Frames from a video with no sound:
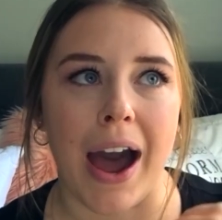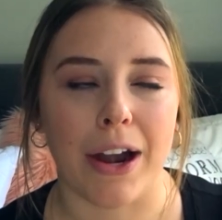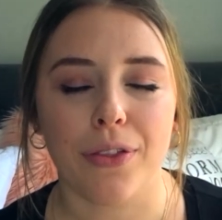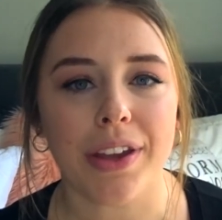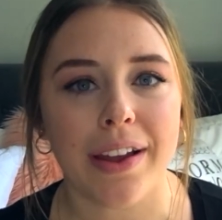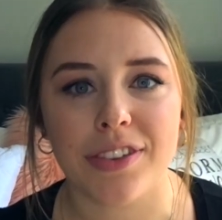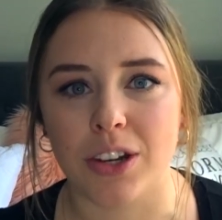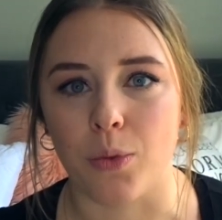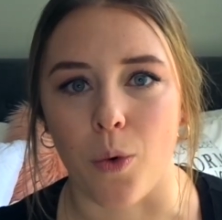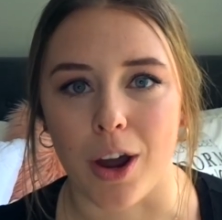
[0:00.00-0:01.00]
I don't think I've
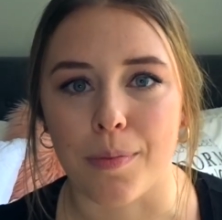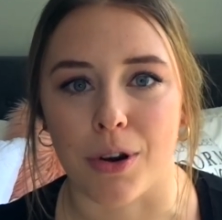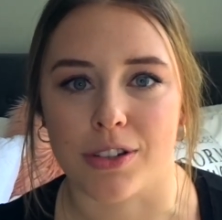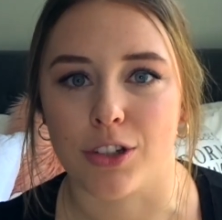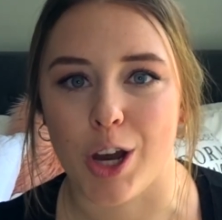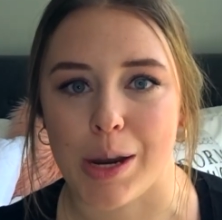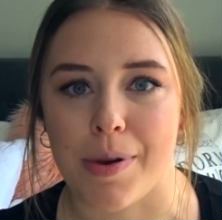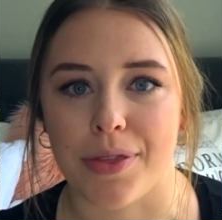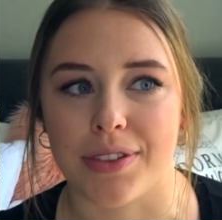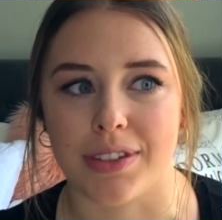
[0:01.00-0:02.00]
seen one person talk
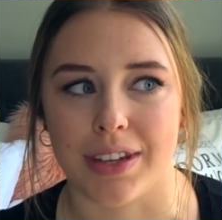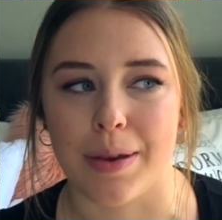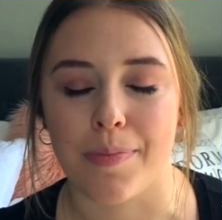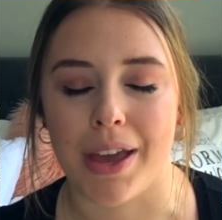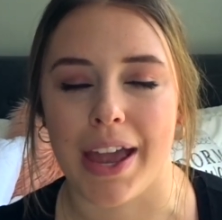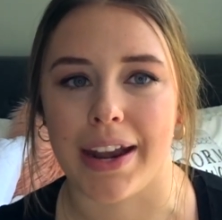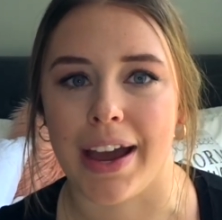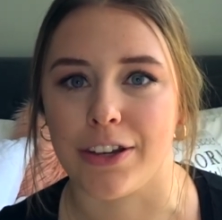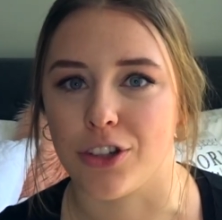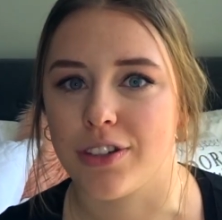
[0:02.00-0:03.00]
about this dip, and
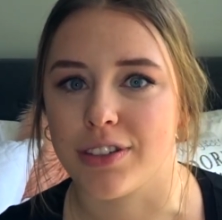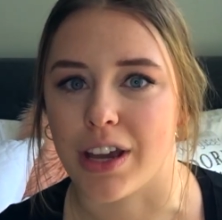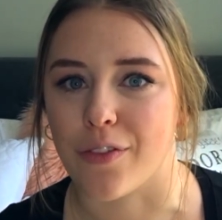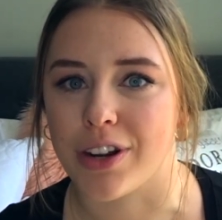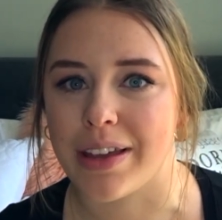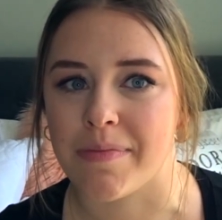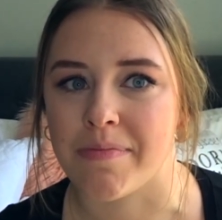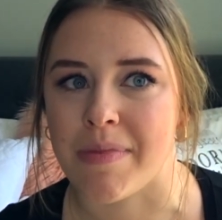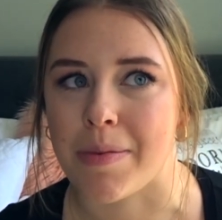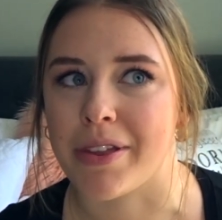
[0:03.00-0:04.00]
I just discovered
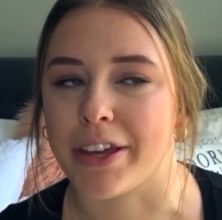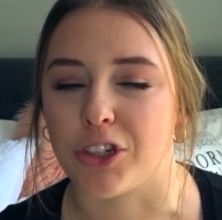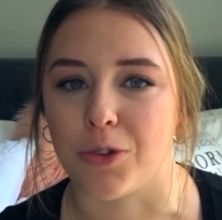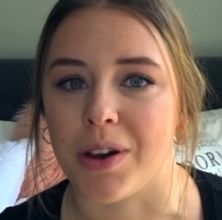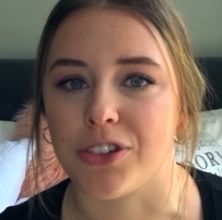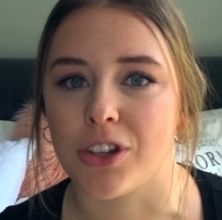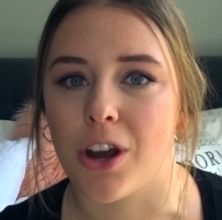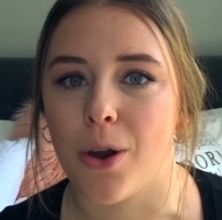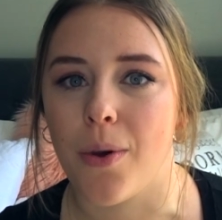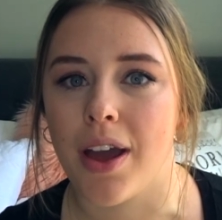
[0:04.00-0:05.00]
it maybe like 2 months
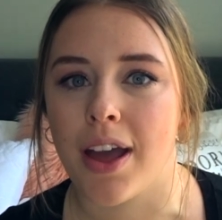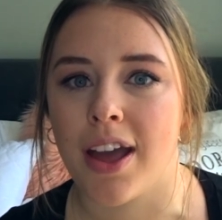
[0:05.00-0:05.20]
ago,